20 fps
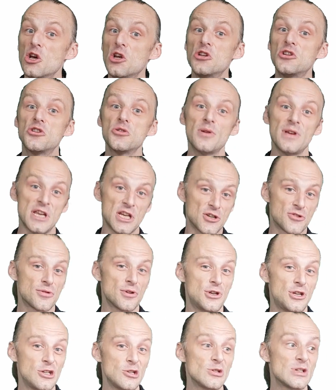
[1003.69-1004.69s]
to
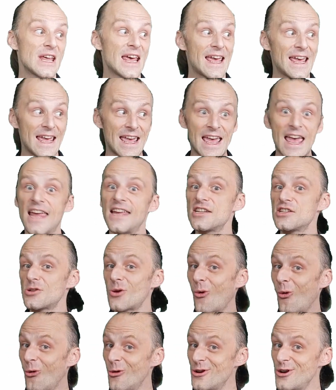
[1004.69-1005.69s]
introduce S
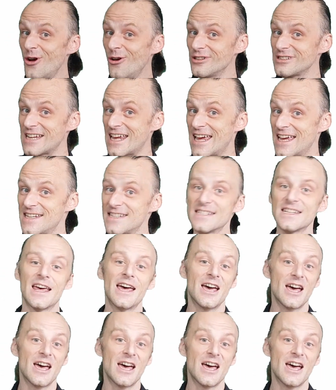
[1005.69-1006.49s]
or not S.